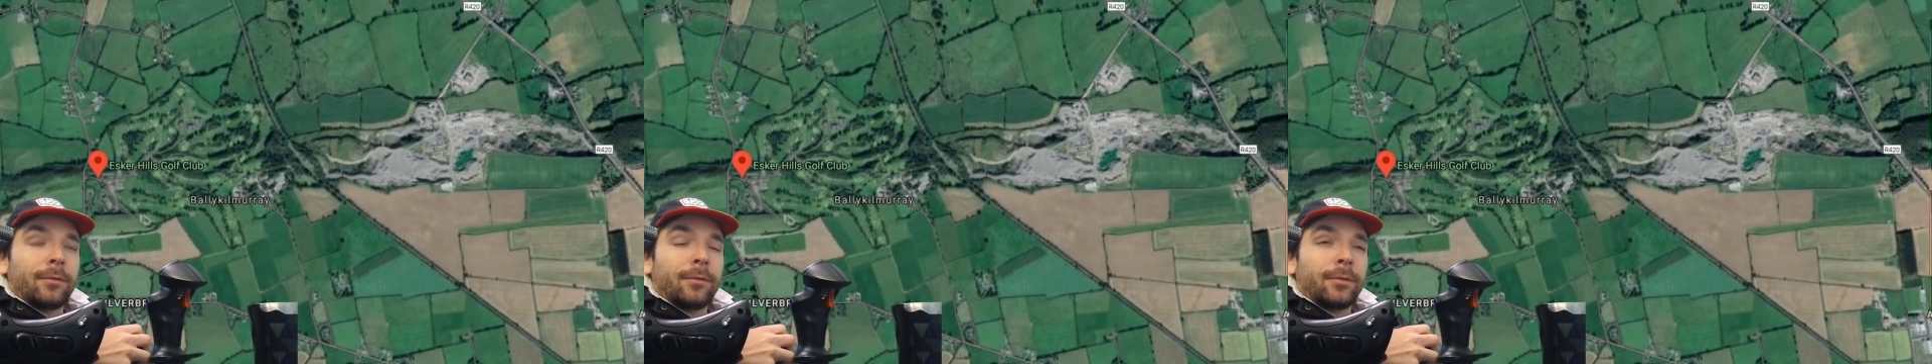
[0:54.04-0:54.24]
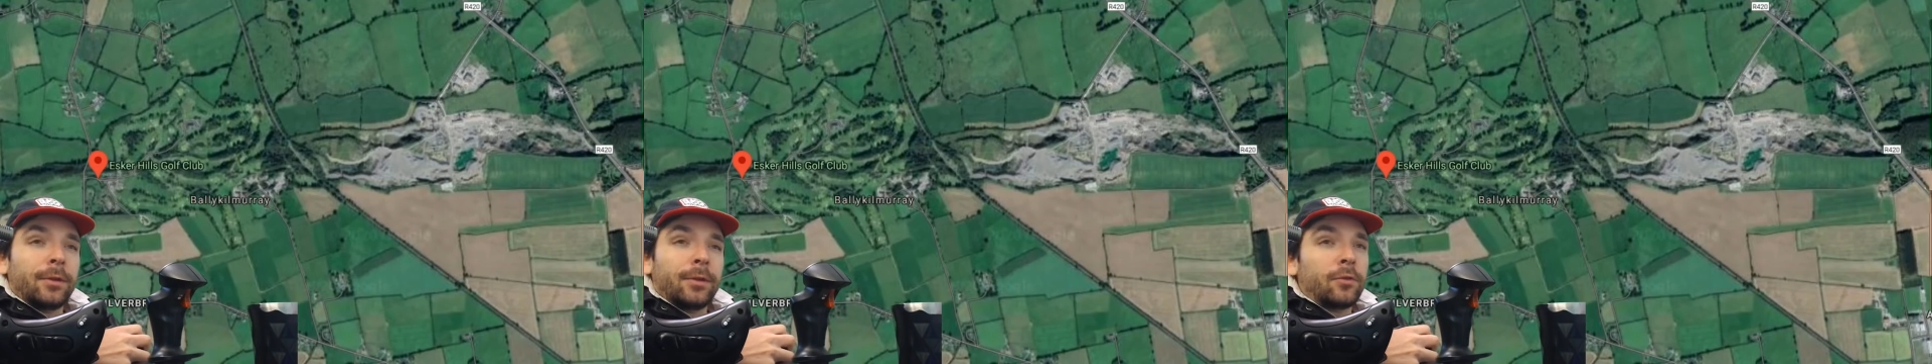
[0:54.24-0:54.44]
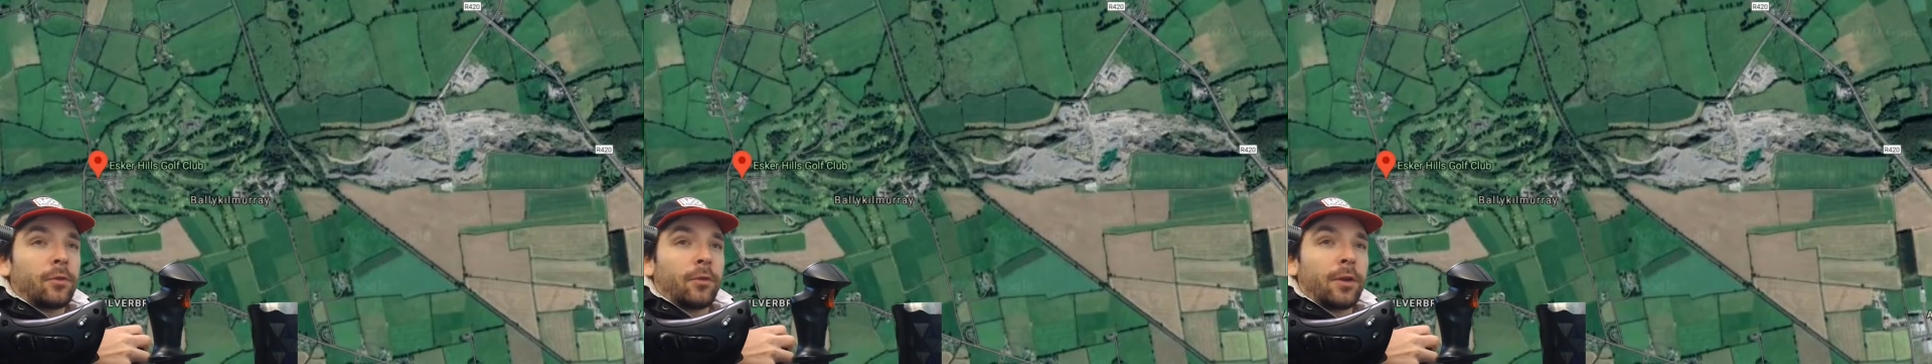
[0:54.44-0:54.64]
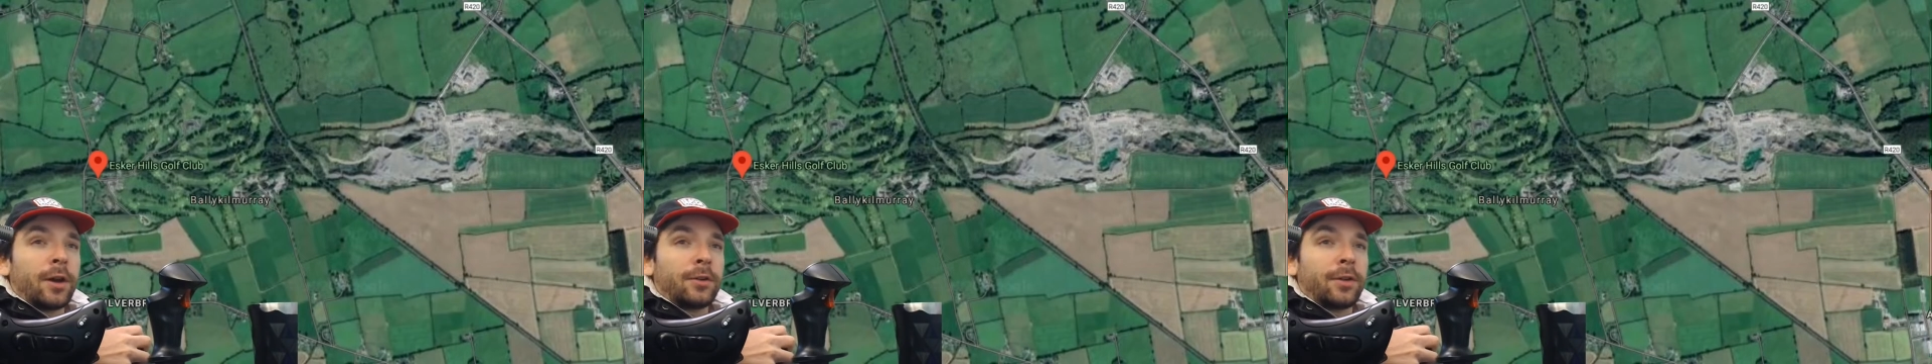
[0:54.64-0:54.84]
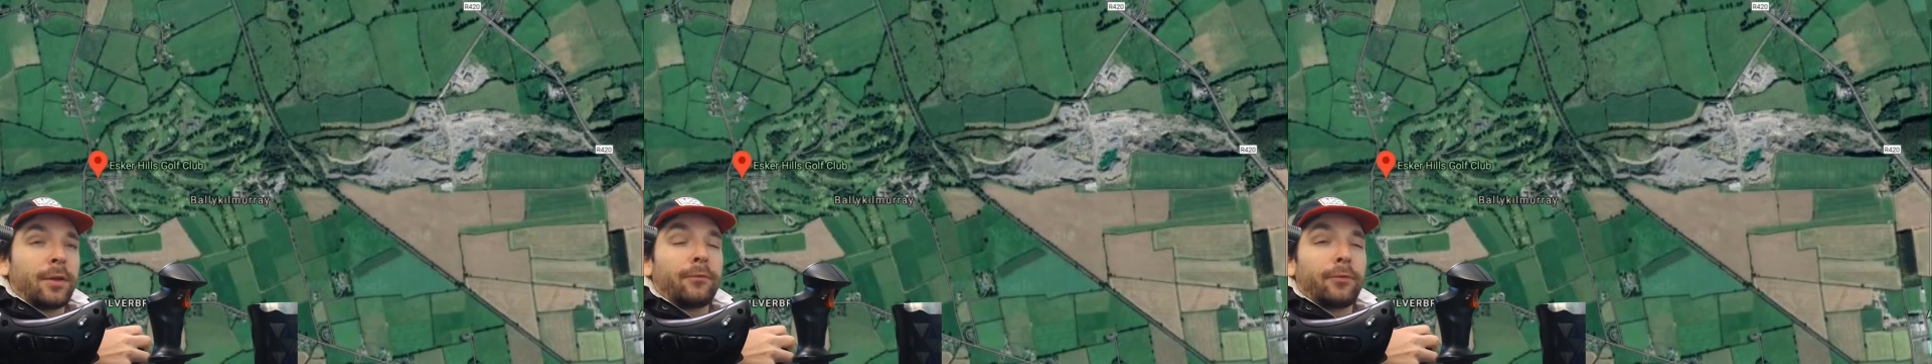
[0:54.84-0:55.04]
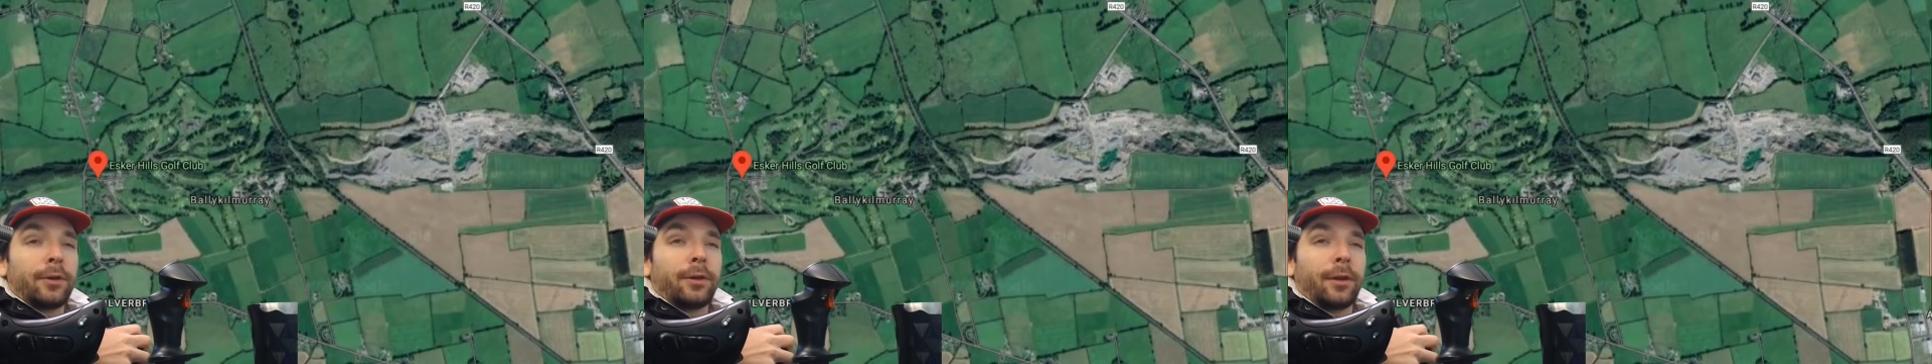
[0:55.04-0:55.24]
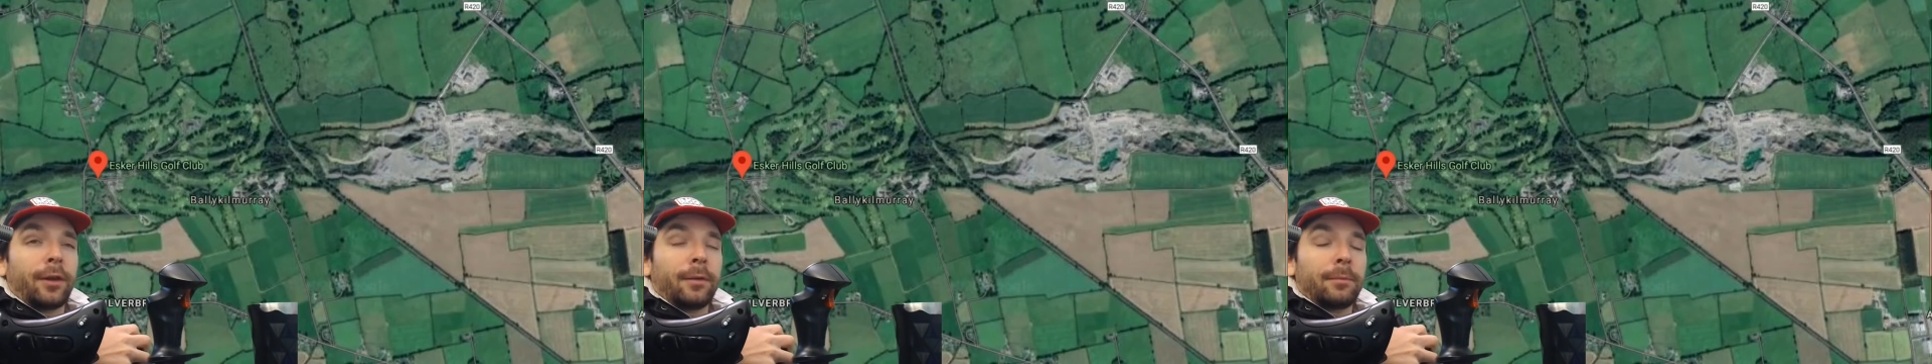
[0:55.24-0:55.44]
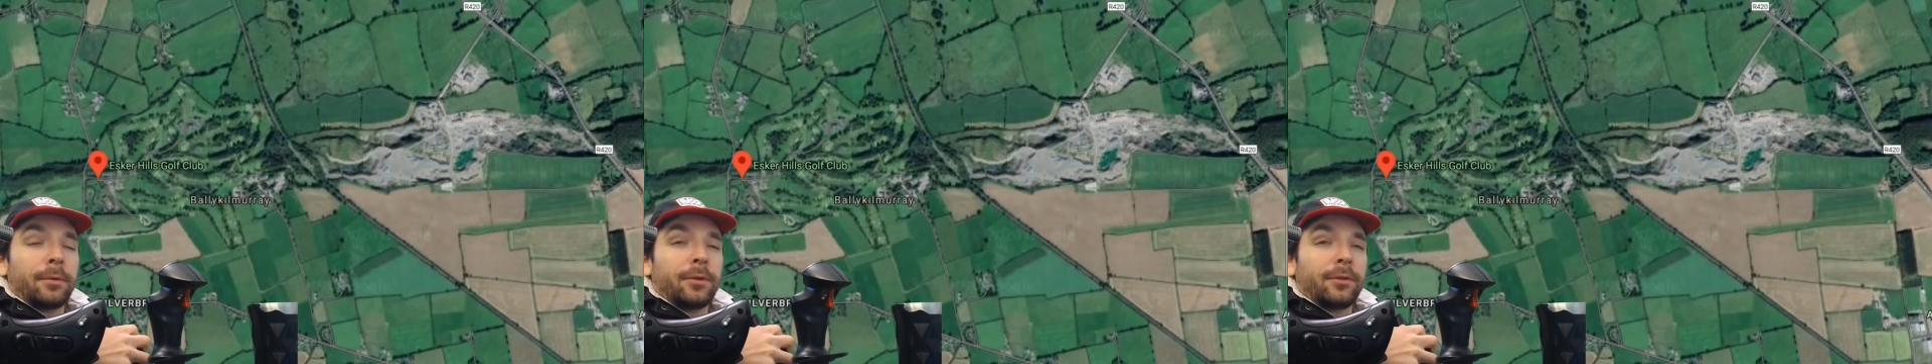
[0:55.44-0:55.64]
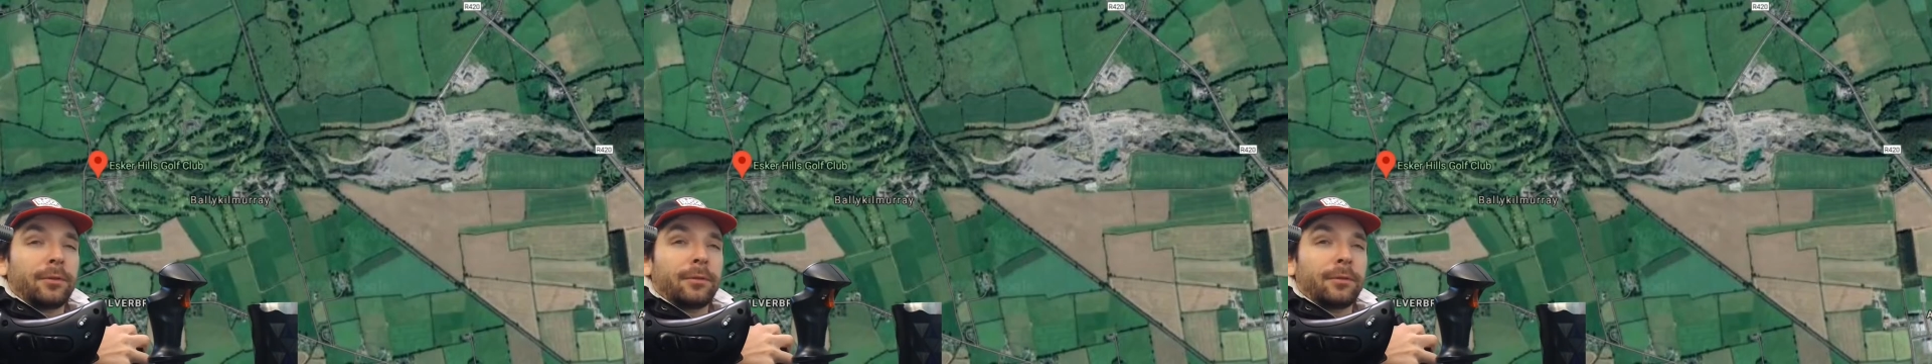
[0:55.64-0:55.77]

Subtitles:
You know, not every day, but